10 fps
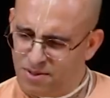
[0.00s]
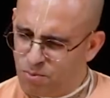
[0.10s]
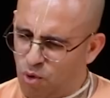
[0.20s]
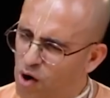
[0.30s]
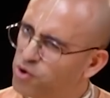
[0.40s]

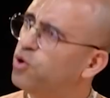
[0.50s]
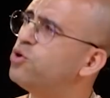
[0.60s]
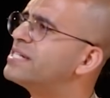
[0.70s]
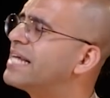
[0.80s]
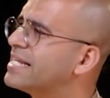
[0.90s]
broad
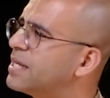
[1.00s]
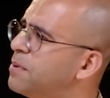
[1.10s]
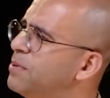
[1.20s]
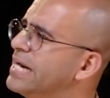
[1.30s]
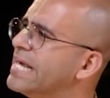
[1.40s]
roads,
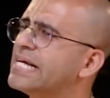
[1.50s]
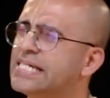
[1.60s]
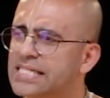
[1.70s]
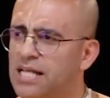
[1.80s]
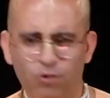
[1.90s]
skyscraper
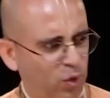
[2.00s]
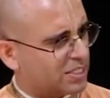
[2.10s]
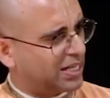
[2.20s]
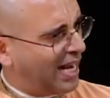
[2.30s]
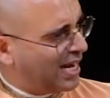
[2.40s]
buildings. Of
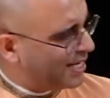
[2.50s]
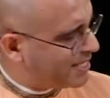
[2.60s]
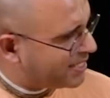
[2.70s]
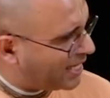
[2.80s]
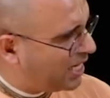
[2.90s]
course,
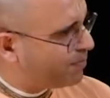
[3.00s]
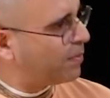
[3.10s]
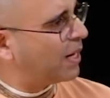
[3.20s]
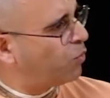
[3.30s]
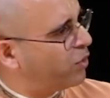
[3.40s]
cleanliness is here.
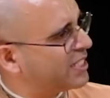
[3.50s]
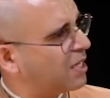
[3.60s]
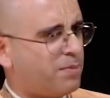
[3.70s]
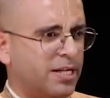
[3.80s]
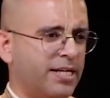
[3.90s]
People are more
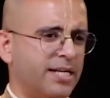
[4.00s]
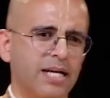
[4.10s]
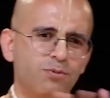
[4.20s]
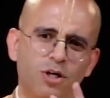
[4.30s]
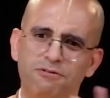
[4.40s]
disciplined in
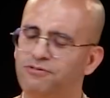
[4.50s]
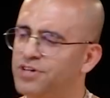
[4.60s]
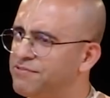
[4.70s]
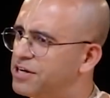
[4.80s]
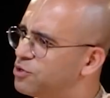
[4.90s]
terms of
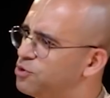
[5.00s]
traffic